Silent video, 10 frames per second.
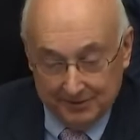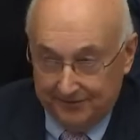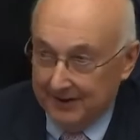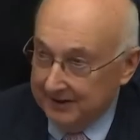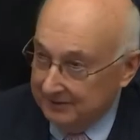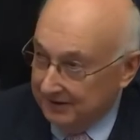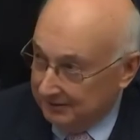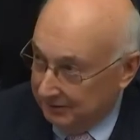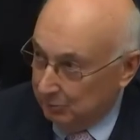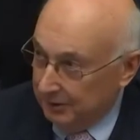able to find
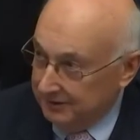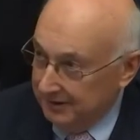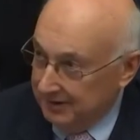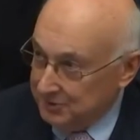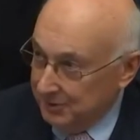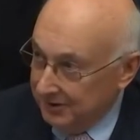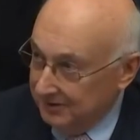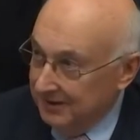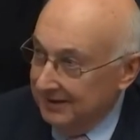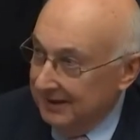credit
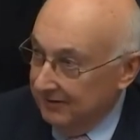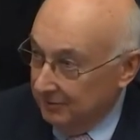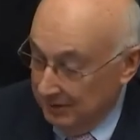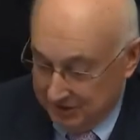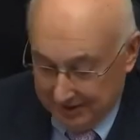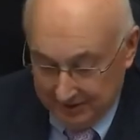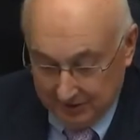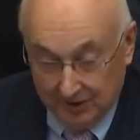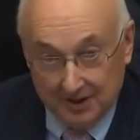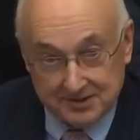elsewhere, have a much
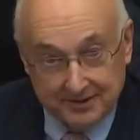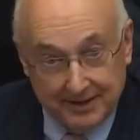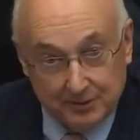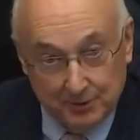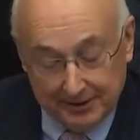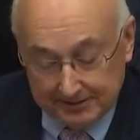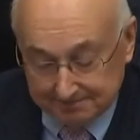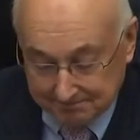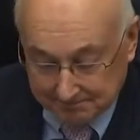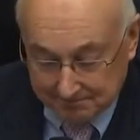higher cost of that credit.
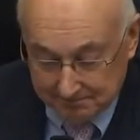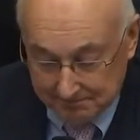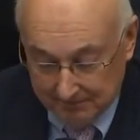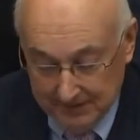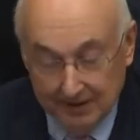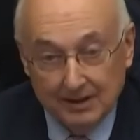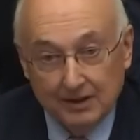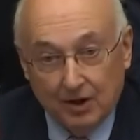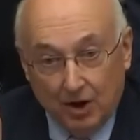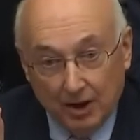
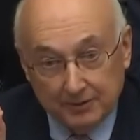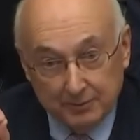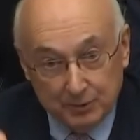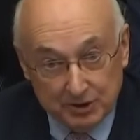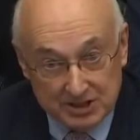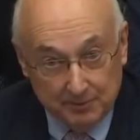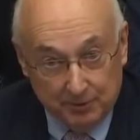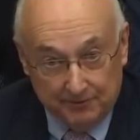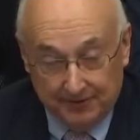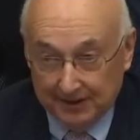On the
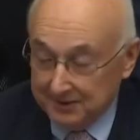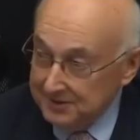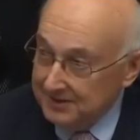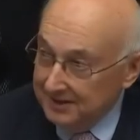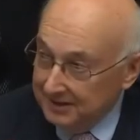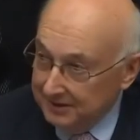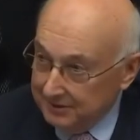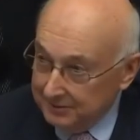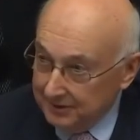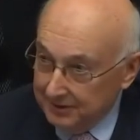municipal funds,
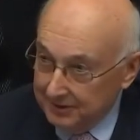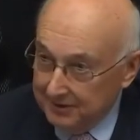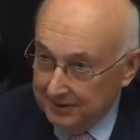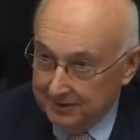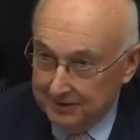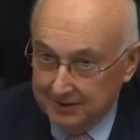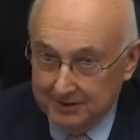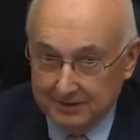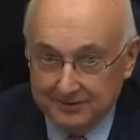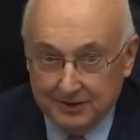here, the, the,
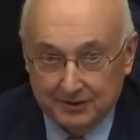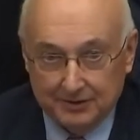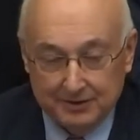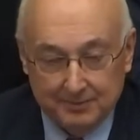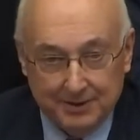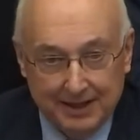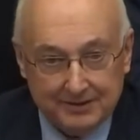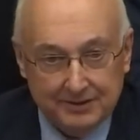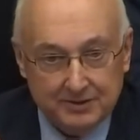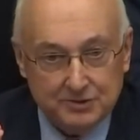the, the, the
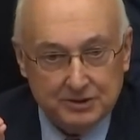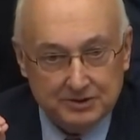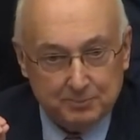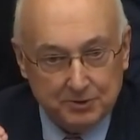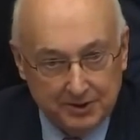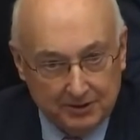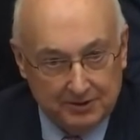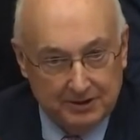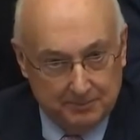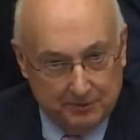impact is, is
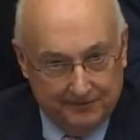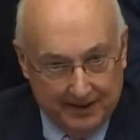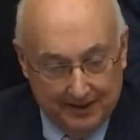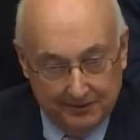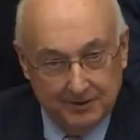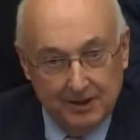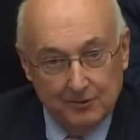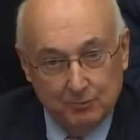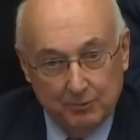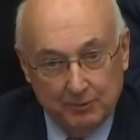particularly profound.
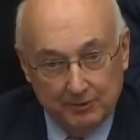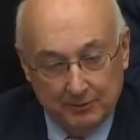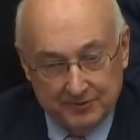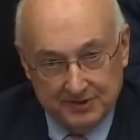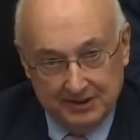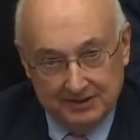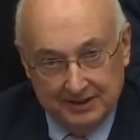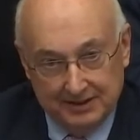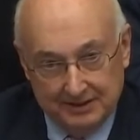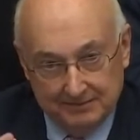We, we've
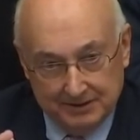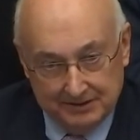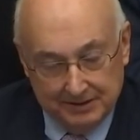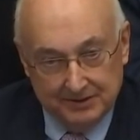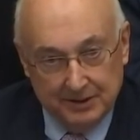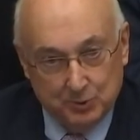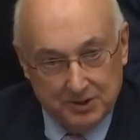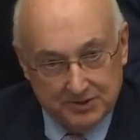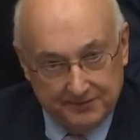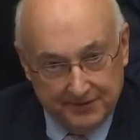seen a, a
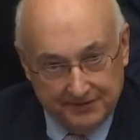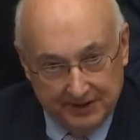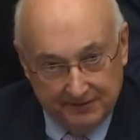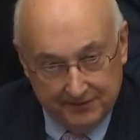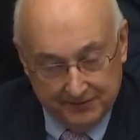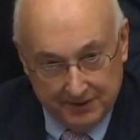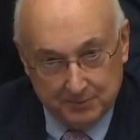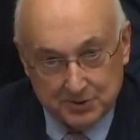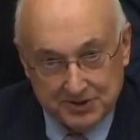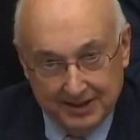decrease of fifty
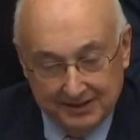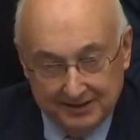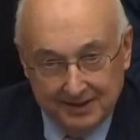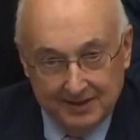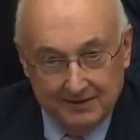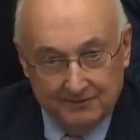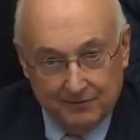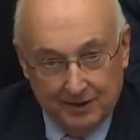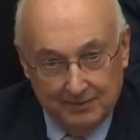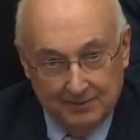percent
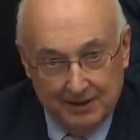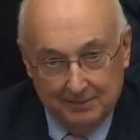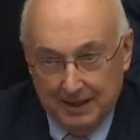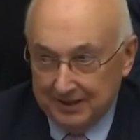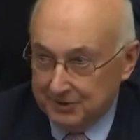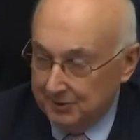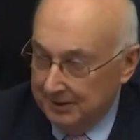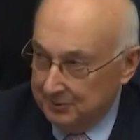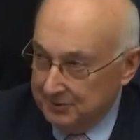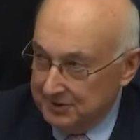from about two
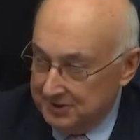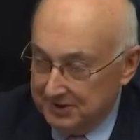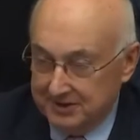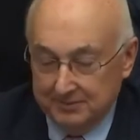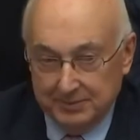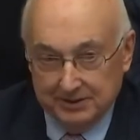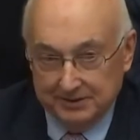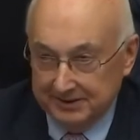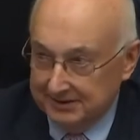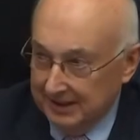hundred sixty
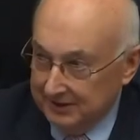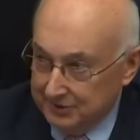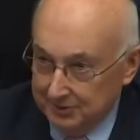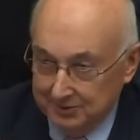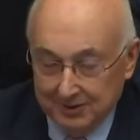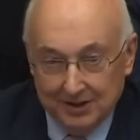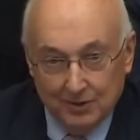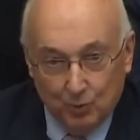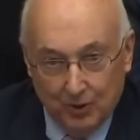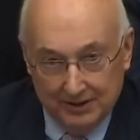billion down to
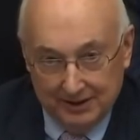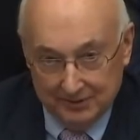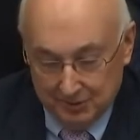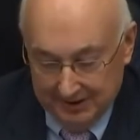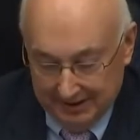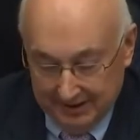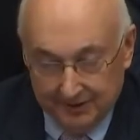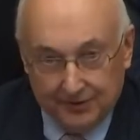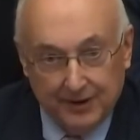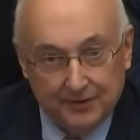one hundred
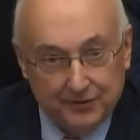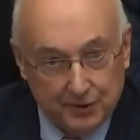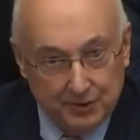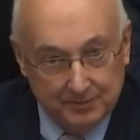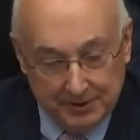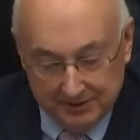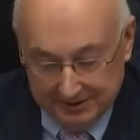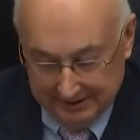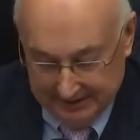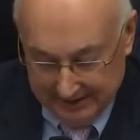thirty
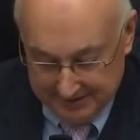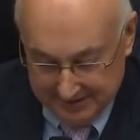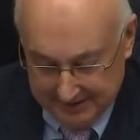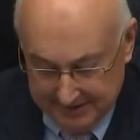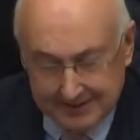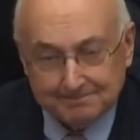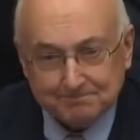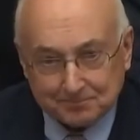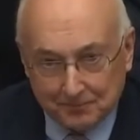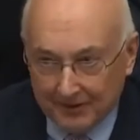billion in assets.
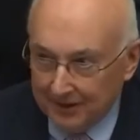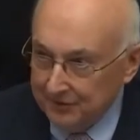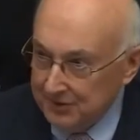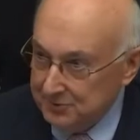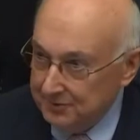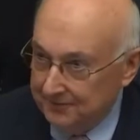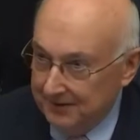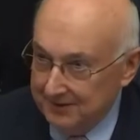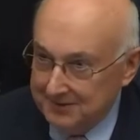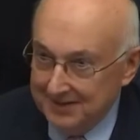These are the
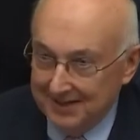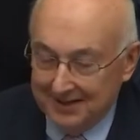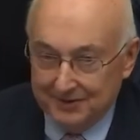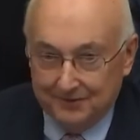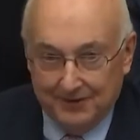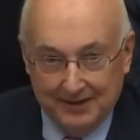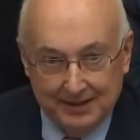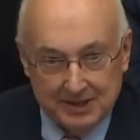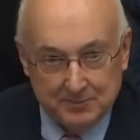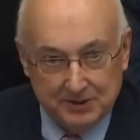funds that
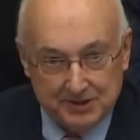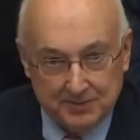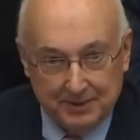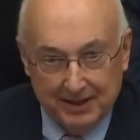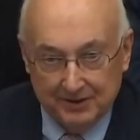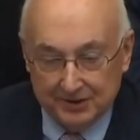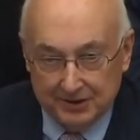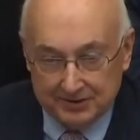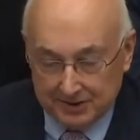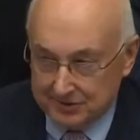finance
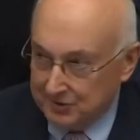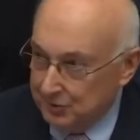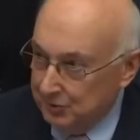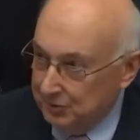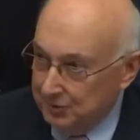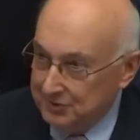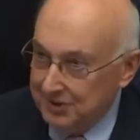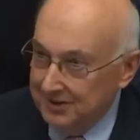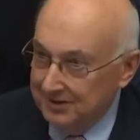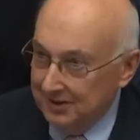municipalities,
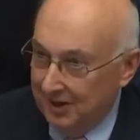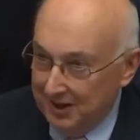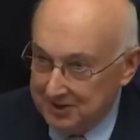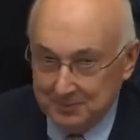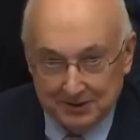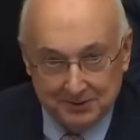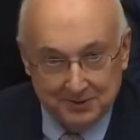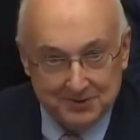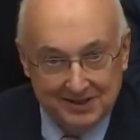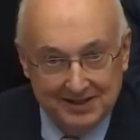schools,
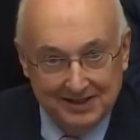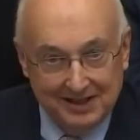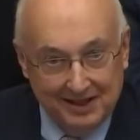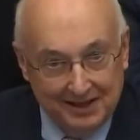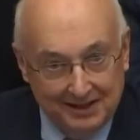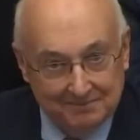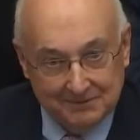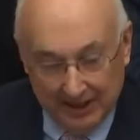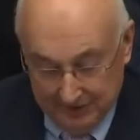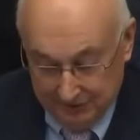hospitals, uh,
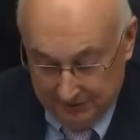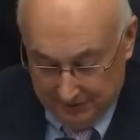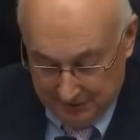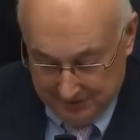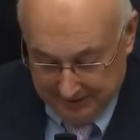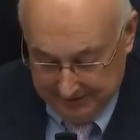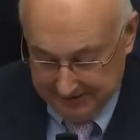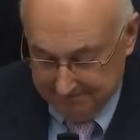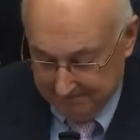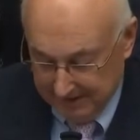and
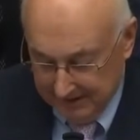universities.